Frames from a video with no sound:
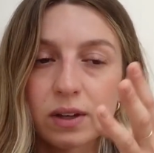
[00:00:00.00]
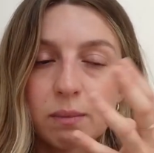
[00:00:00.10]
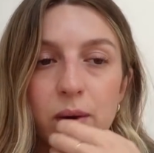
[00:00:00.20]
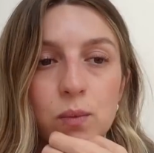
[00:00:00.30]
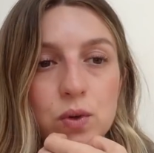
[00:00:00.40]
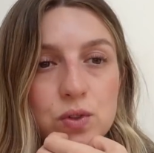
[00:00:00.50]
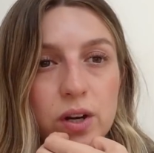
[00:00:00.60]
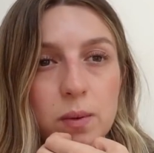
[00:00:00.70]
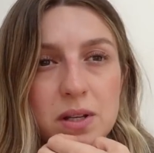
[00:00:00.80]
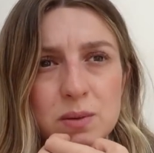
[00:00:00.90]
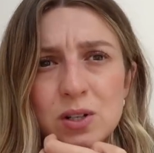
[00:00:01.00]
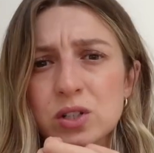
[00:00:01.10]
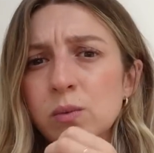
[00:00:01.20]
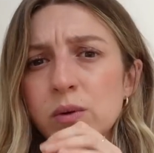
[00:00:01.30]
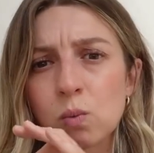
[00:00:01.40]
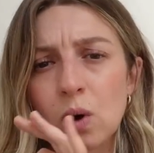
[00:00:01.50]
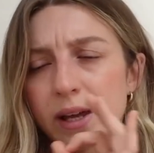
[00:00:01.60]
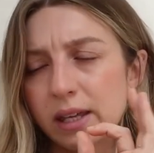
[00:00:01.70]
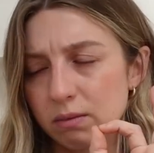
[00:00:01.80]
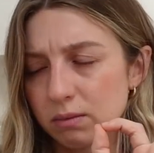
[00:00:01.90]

in my wardrobe, especially with white.